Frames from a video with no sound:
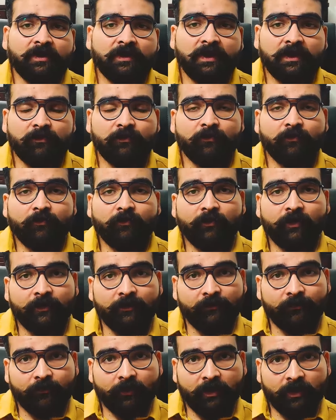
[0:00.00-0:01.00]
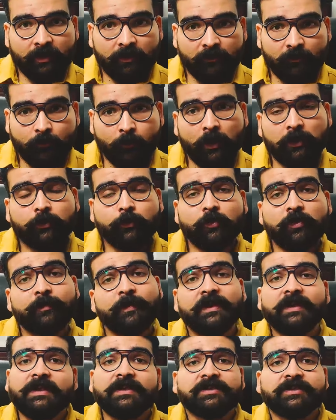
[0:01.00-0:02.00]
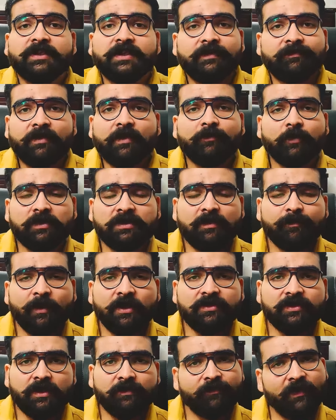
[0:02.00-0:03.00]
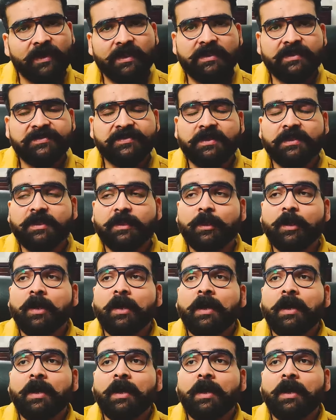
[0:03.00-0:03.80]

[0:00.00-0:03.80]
that what could be the Ishta Devata for the person very easily.